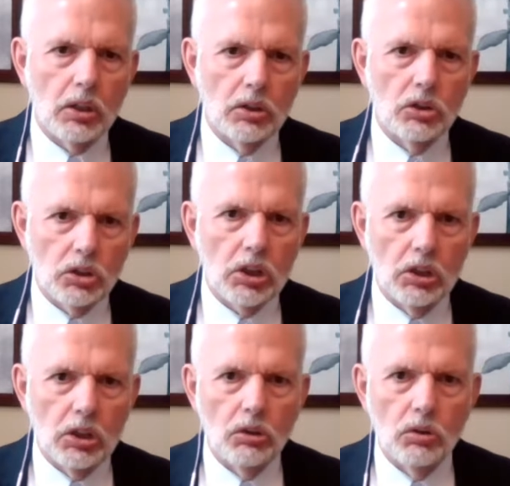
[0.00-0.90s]
it and just
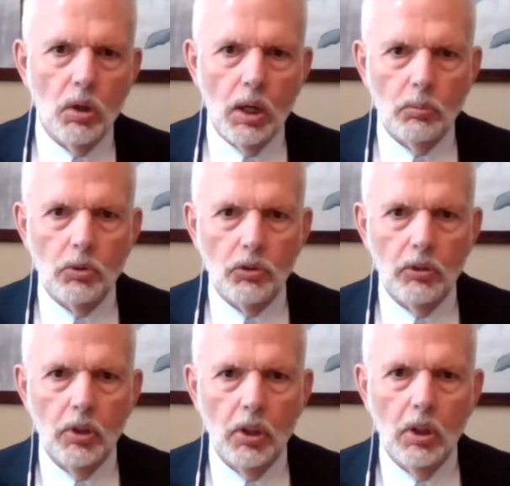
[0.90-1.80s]
continue on
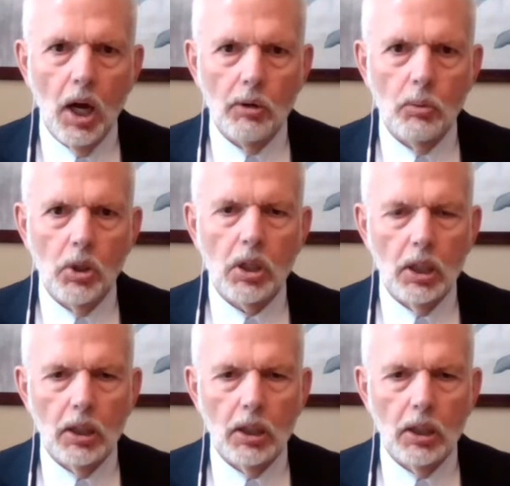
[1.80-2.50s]
with our work.